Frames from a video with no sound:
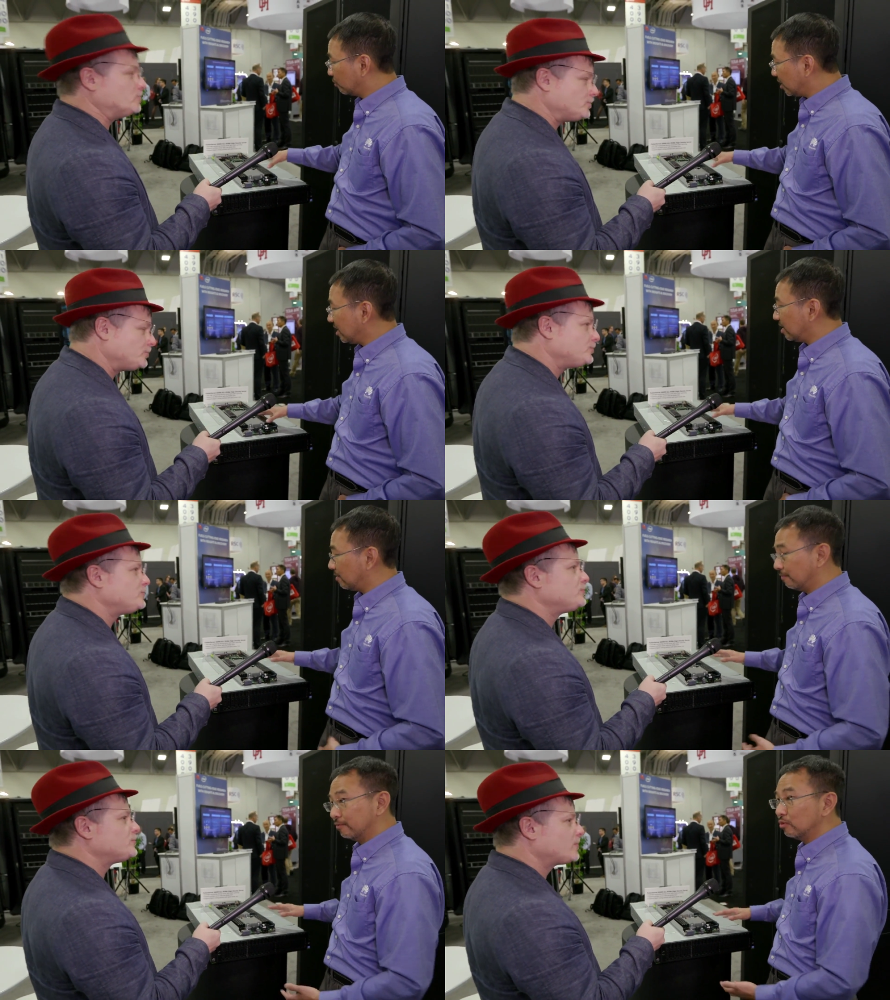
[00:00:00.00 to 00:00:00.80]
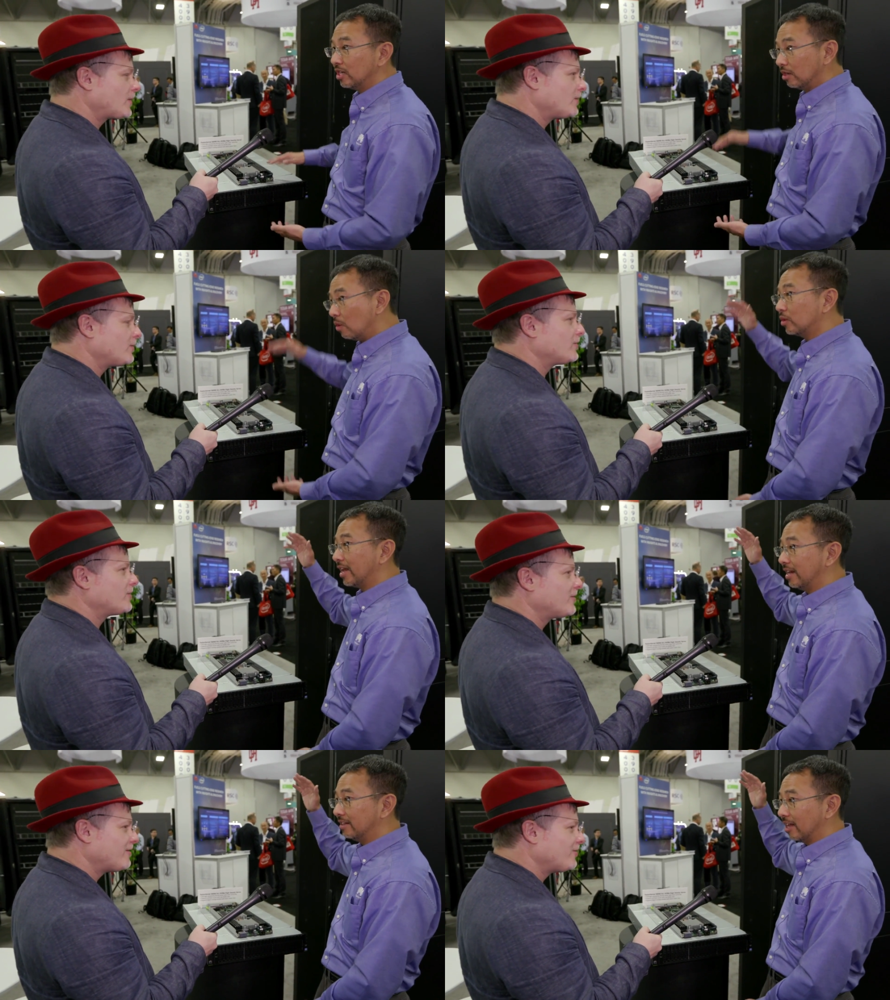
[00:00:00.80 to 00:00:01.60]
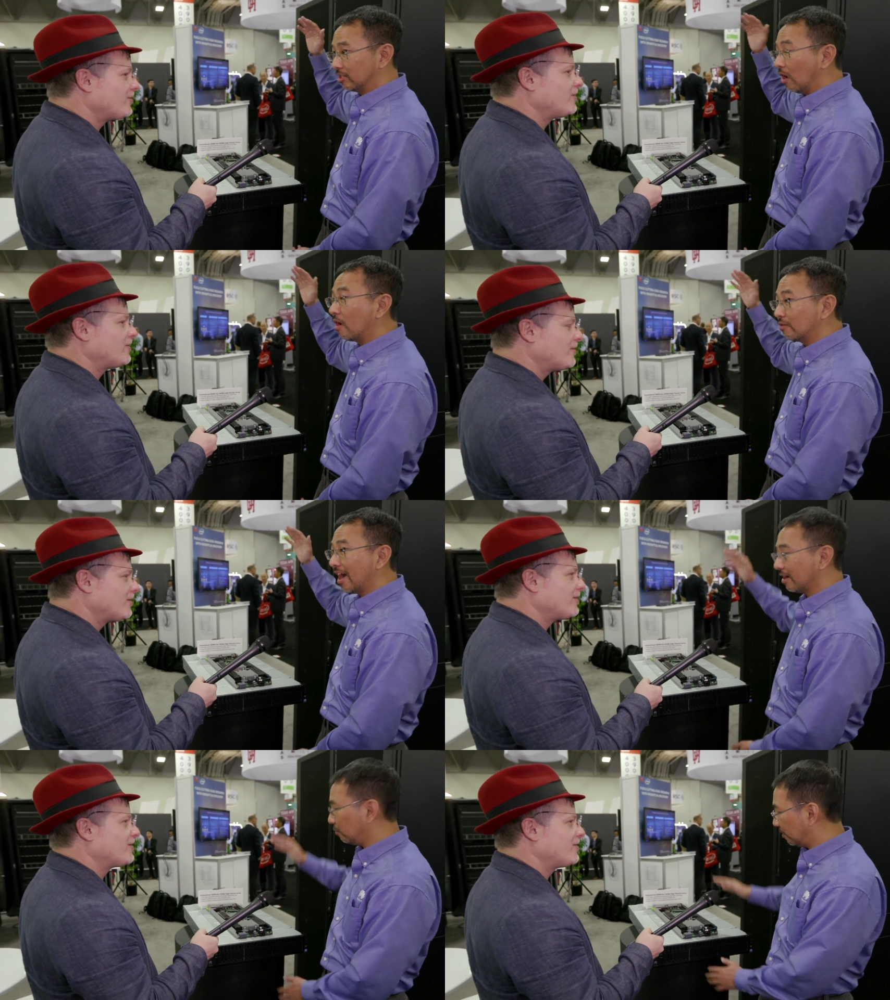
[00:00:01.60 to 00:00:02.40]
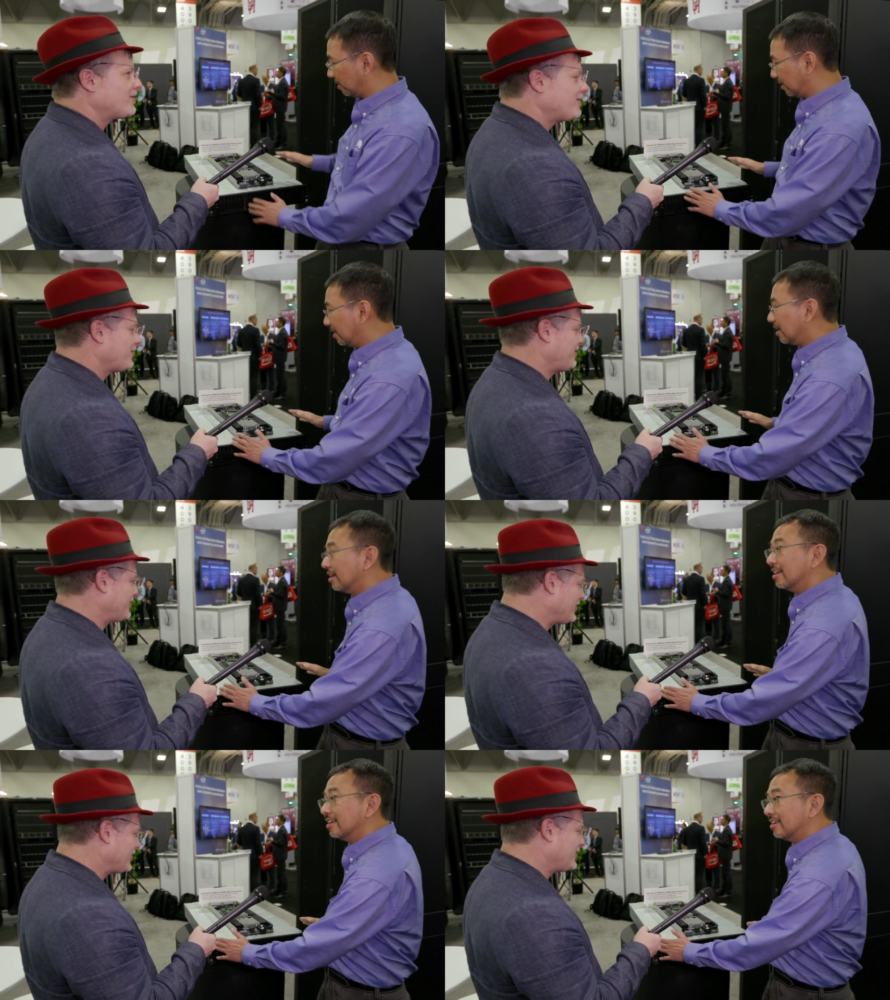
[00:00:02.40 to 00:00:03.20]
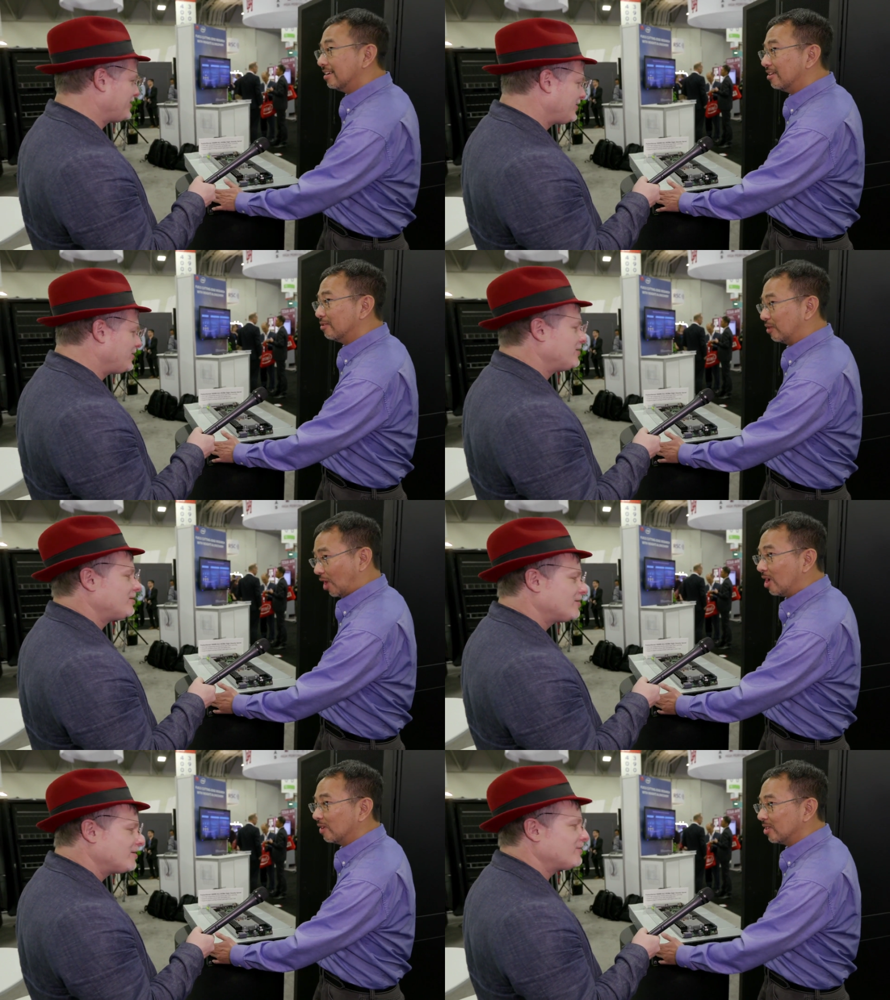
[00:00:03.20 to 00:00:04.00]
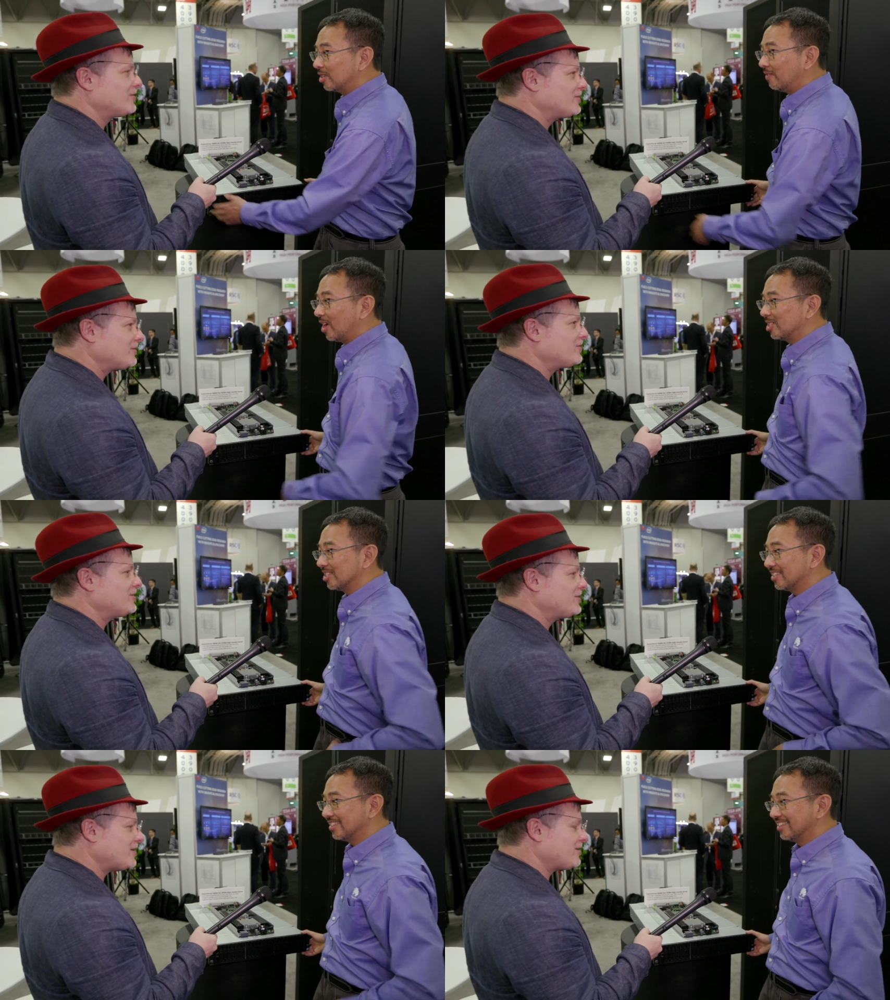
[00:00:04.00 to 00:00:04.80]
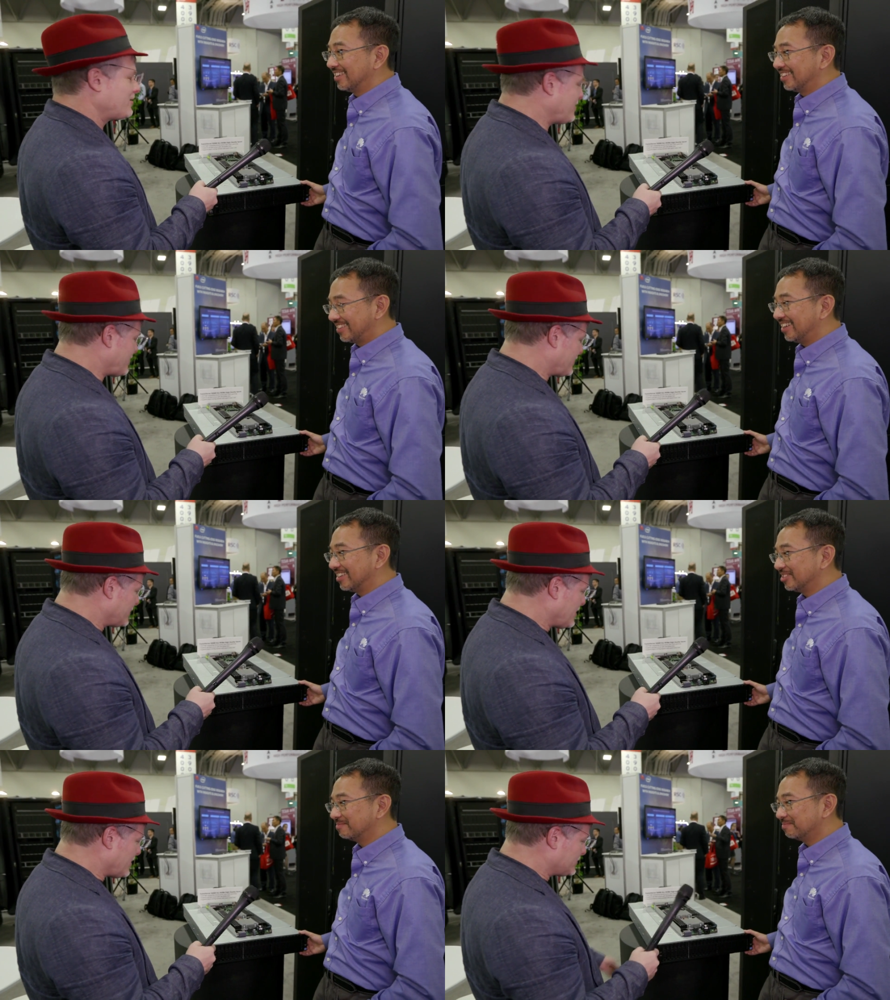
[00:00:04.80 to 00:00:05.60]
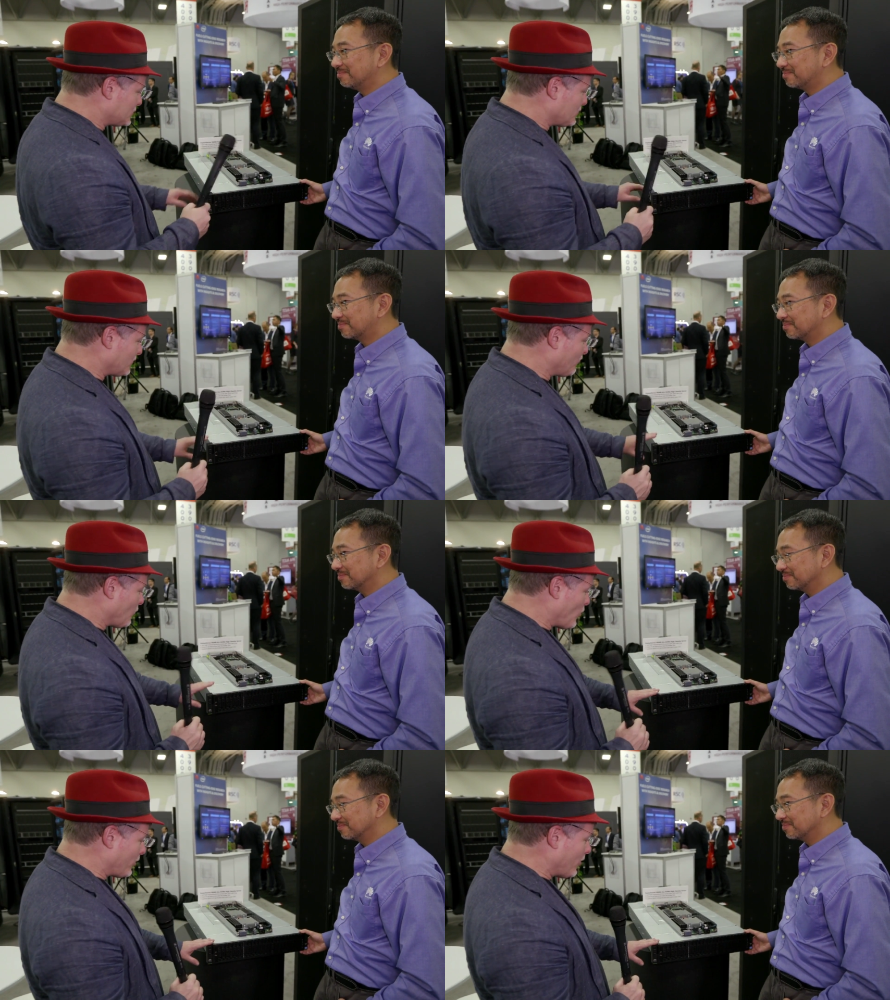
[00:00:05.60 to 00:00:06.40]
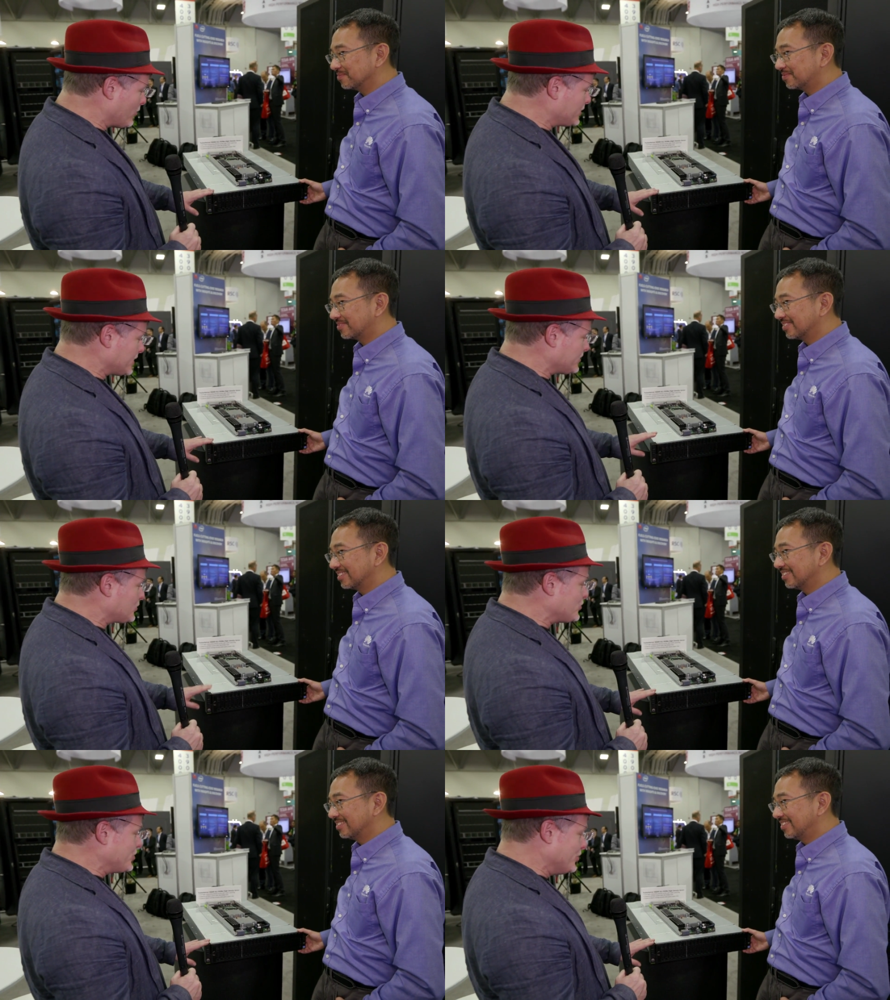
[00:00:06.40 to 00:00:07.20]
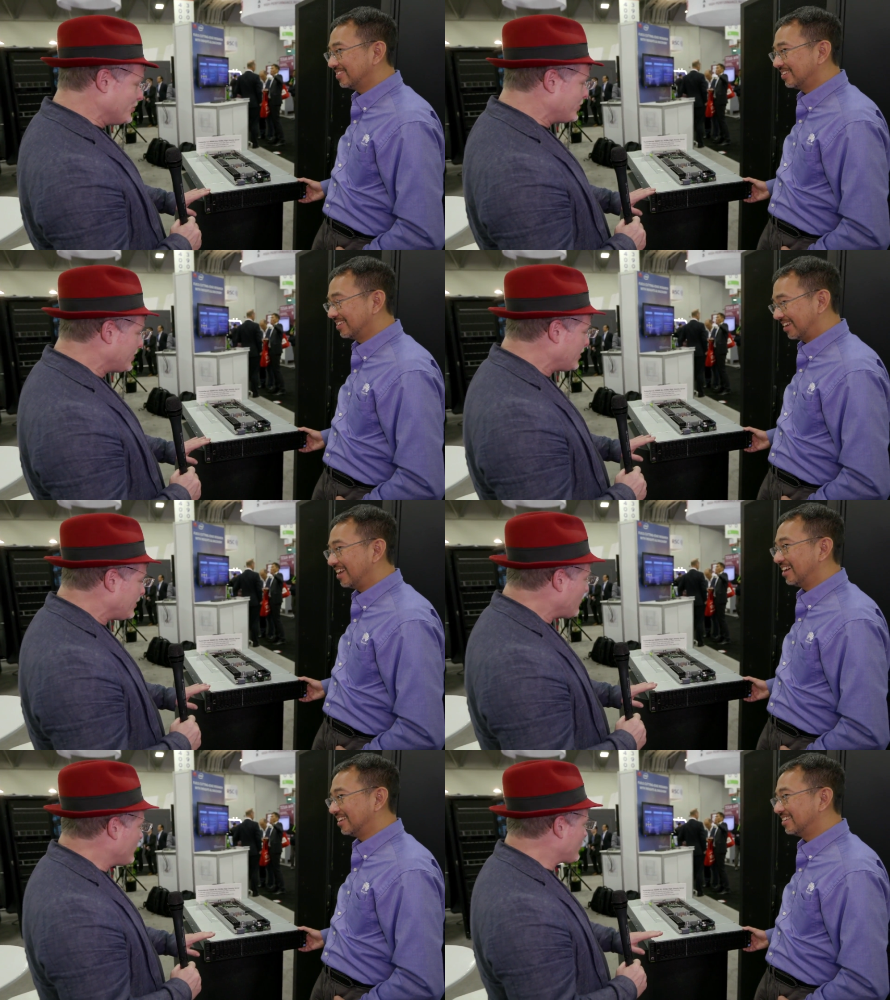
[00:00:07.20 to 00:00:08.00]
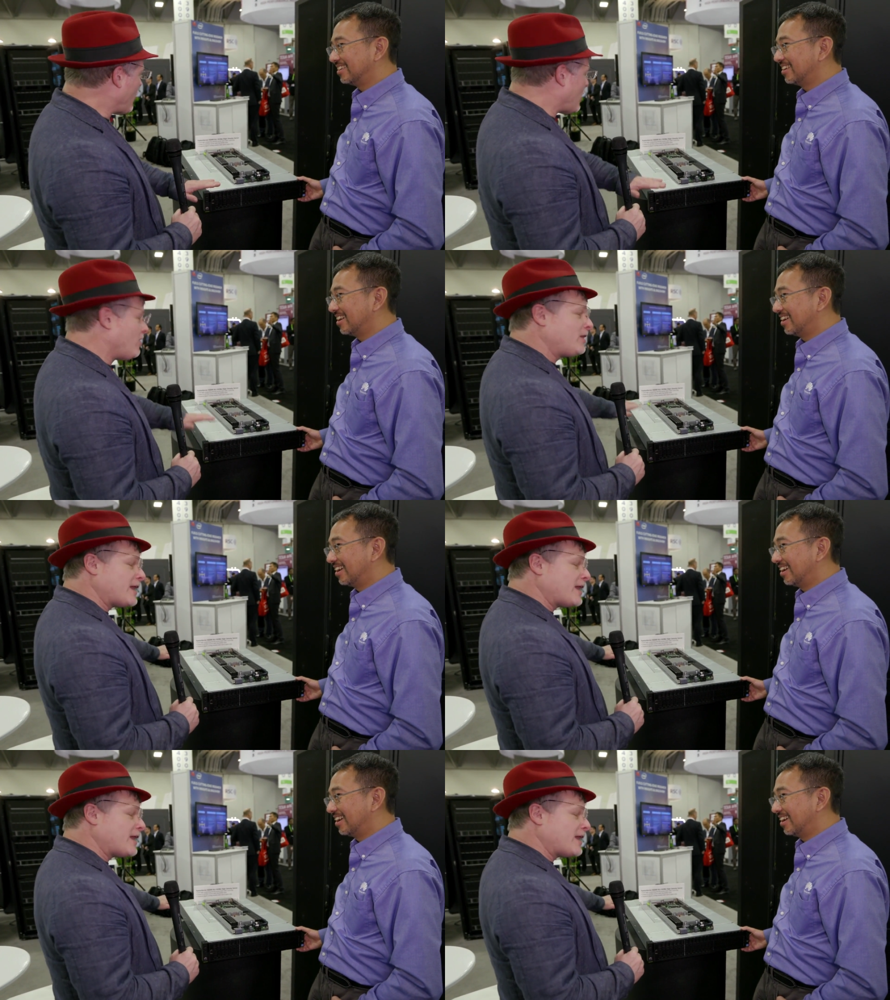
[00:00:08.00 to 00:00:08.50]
Speaker 1: really fully load in a tall rack with, you know, with ton of these devices. Yeah, yeah, yeah. yeah. So
Speaker 2: four nodes in 2U with all